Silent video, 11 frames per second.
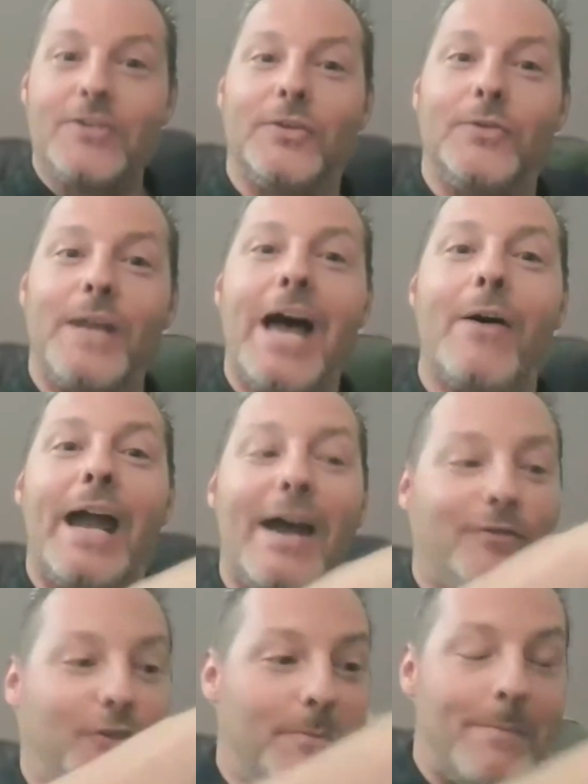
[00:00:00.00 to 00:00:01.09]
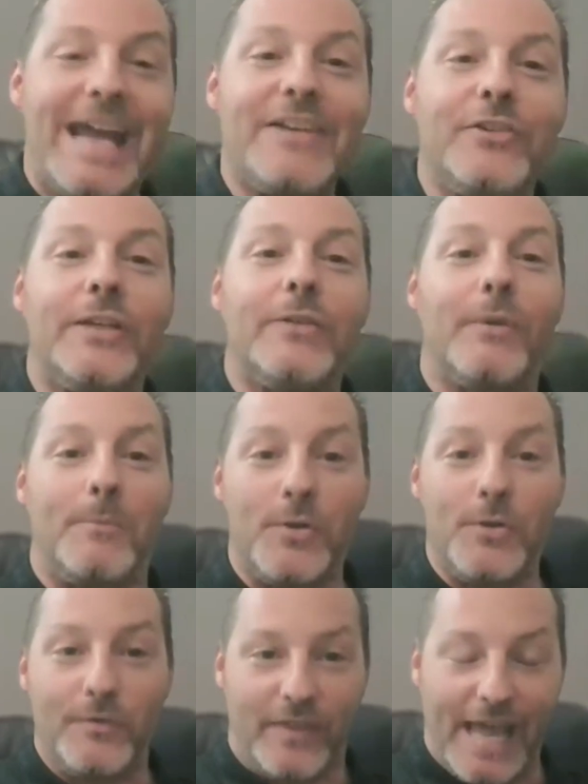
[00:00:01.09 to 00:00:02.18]
So now I have to manually
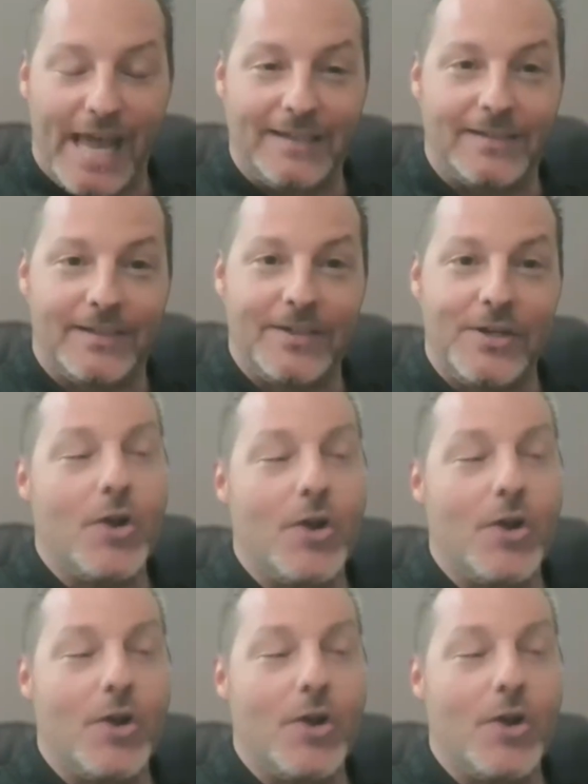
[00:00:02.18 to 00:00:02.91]
remove that